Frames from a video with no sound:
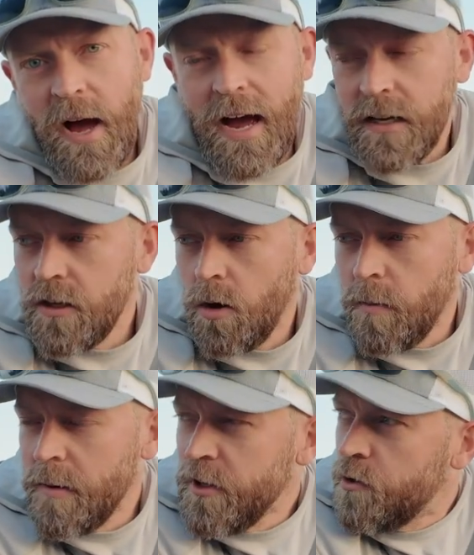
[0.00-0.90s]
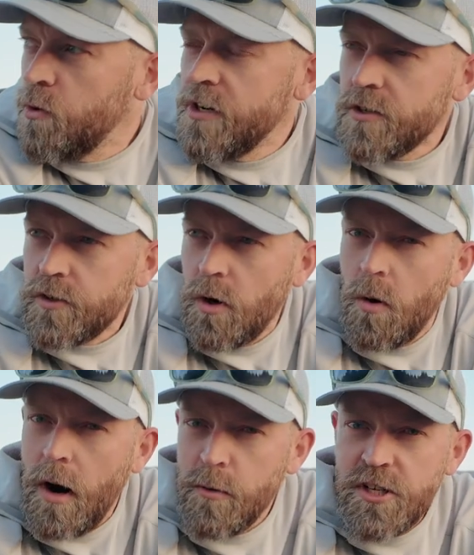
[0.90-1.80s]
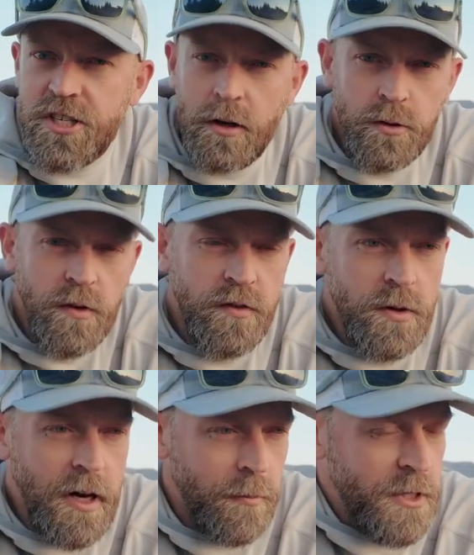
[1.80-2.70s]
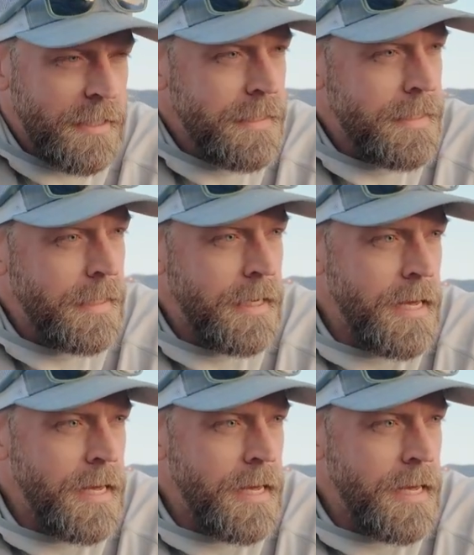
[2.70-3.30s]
back, maybe 2 years ago, I reached out to a few companies,